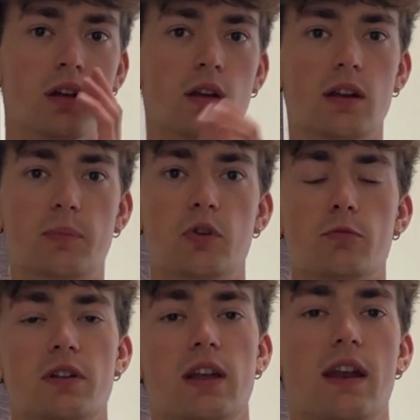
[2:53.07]
and I'd pull up
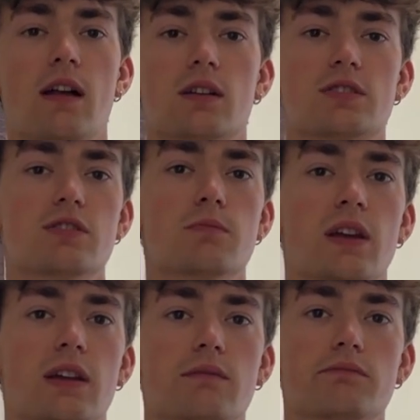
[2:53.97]
like an Alex
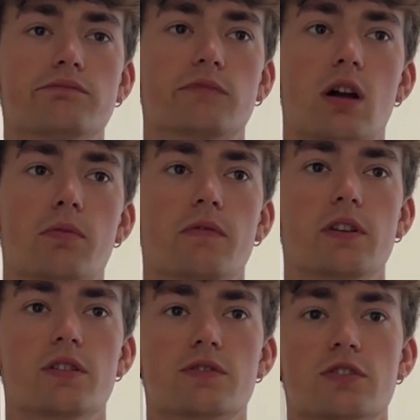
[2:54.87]
Eubank couple
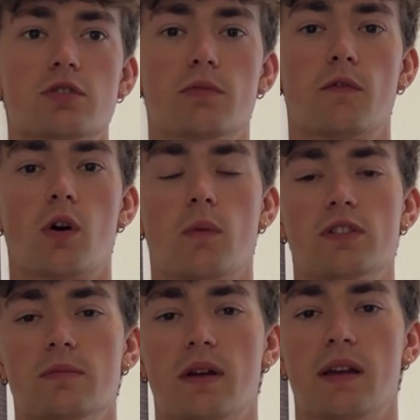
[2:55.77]
videos or two before I went
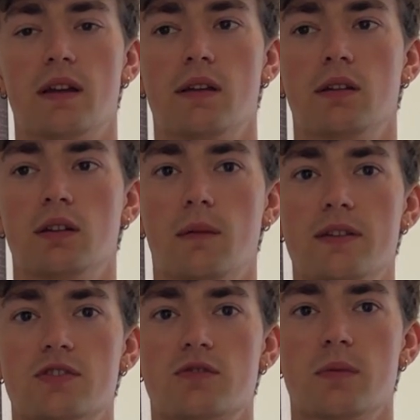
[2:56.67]
to bed. I
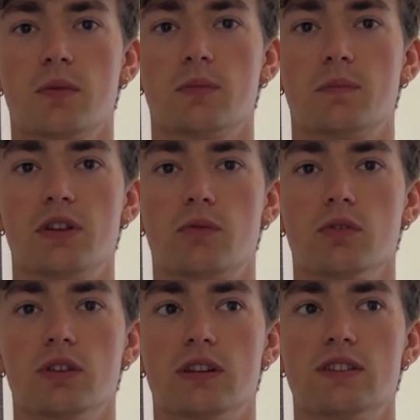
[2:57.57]
just remember being
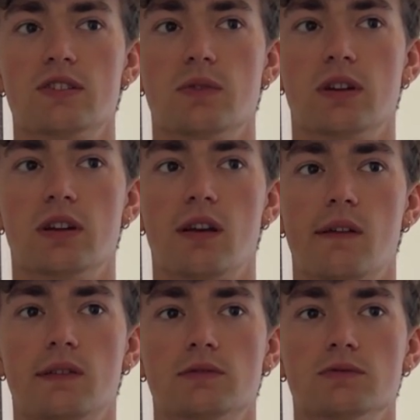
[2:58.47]
really into it,
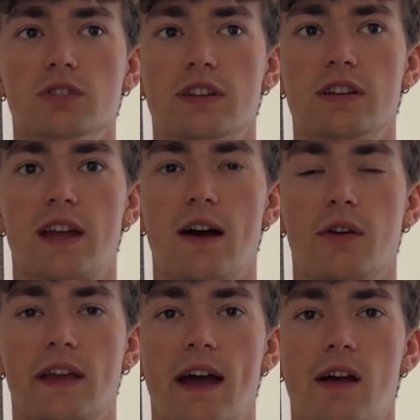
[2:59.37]
really into
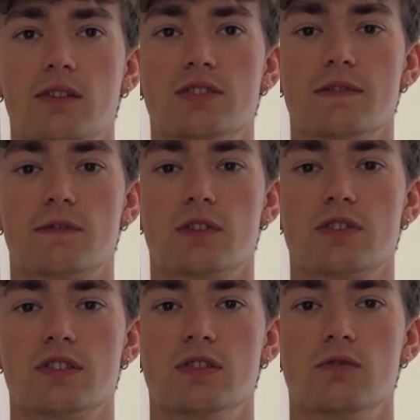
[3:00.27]
counting calories at
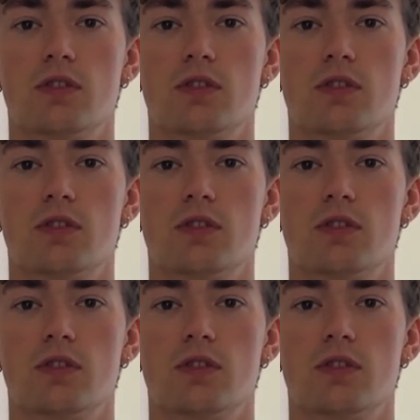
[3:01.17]
first too with